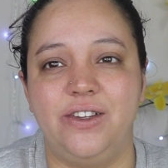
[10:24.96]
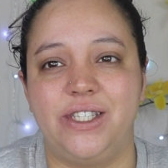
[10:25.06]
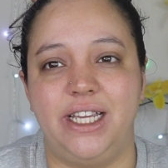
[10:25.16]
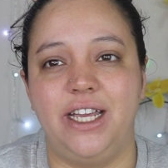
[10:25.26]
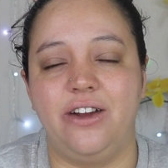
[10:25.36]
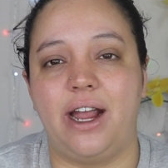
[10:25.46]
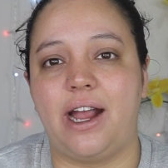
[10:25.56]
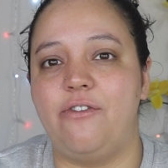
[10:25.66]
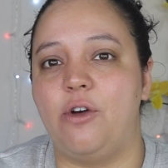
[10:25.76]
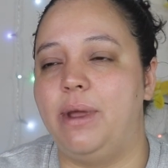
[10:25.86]
you see here I
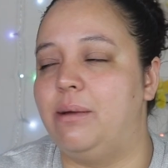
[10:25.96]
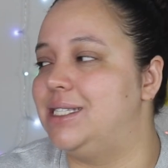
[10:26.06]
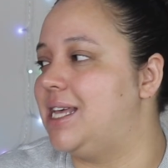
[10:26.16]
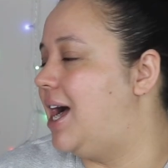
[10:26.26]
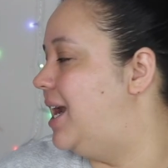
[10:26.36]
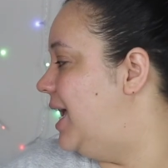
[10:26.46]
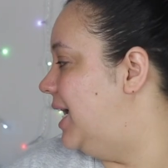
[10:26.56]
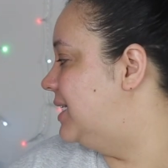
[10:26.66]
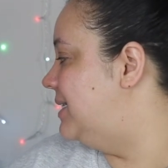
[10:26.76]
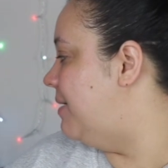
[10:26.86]
got from Amazon
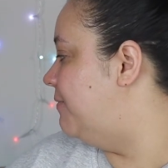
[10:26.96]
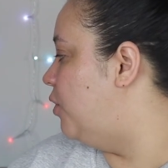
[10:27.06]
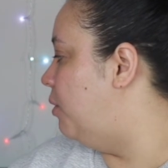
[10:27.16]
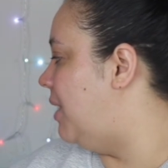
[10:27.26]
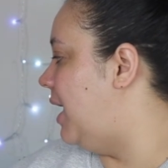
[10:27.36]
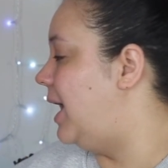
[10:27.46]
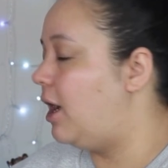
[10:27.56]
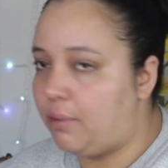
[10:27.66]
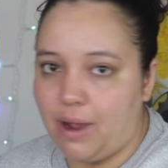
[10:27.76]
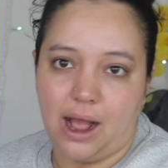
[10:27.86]
except for my
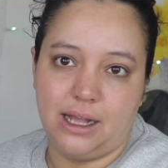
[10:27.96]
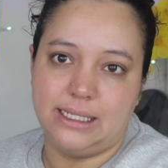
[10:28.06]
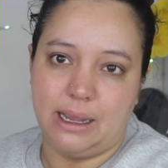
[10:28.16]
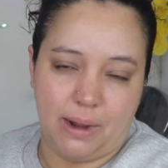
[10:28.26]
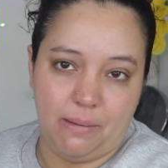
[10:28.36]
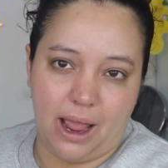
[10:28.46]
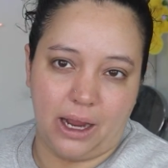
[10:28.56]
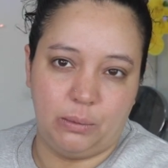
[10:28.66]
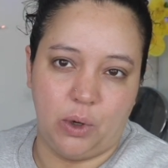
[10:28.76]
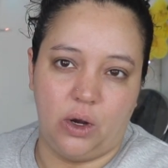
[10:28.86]
AirPods and my
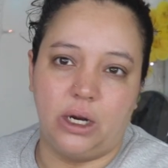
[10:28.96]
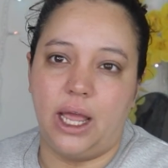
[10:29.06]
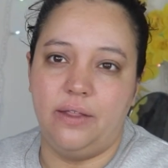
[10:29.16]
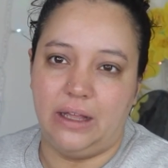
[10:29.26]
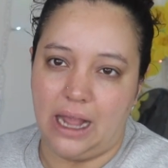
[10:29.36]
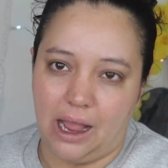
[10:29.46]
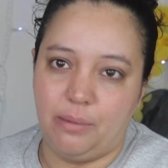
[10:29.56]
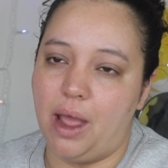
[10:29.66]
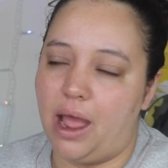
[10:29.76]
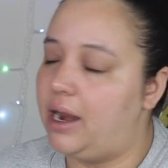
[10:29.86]
MacBook and the
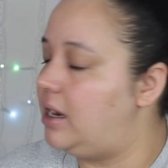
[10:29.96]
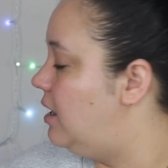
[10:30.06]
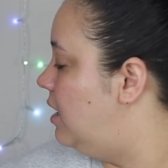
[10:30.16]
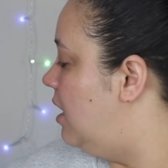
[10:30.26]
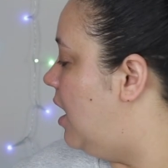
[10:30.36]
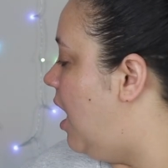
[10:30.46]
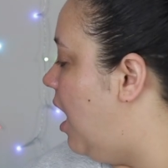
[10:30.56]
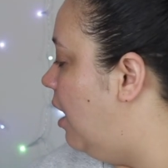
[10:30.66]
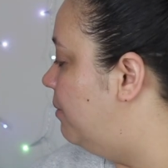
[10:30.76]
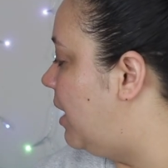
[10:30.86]
iPad.
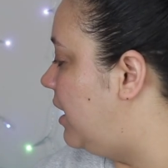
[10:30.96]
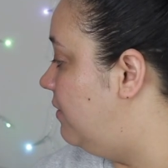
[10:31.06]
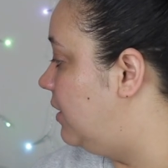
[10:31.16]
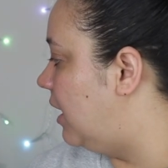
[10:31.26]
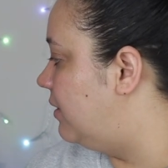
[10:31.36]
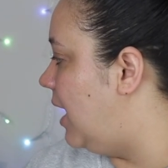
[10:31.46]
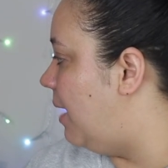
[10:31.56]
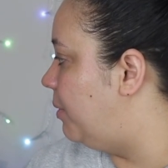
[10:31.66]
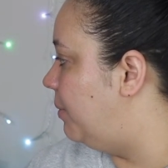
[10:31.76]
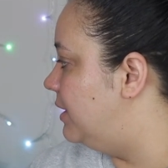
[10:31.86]
Um, I even got the
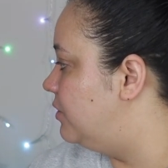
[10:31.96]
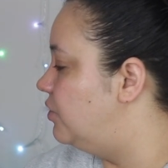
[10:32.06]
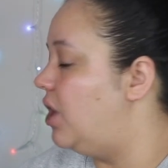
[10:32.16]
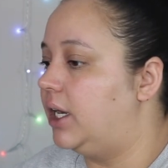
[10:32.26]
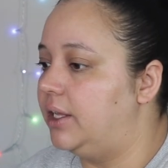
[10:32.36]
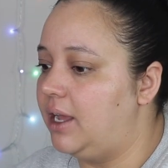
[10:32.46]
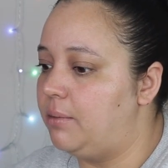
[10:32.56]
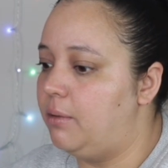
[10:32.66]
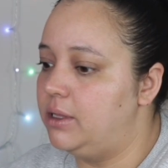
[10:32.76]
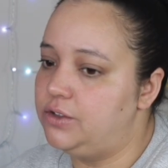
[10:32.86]
Apple Pencil. No, I got the
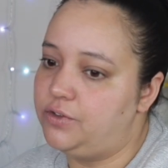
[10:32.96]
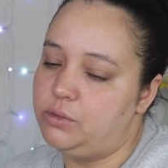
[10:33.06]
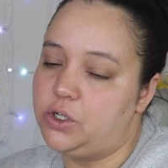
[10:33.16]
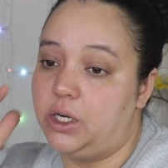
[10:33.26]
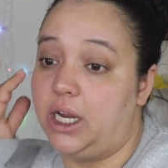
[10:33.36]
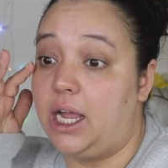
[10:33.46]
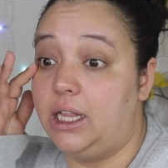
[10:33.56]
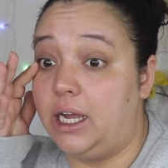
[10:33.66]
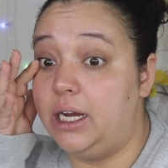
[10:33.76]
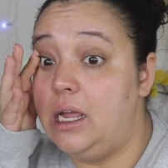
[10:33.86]
Apple Pencil from Target. I
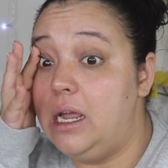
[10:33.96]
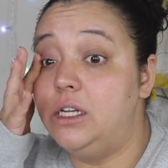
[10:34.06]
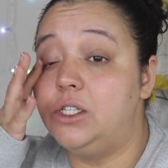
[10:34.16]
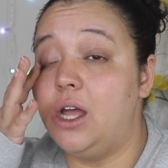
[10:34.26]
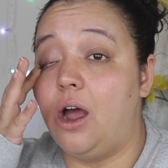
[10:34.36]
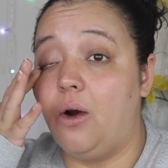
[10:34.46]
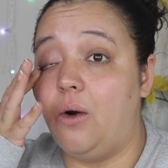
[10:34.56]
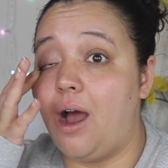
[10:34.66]
lied. So,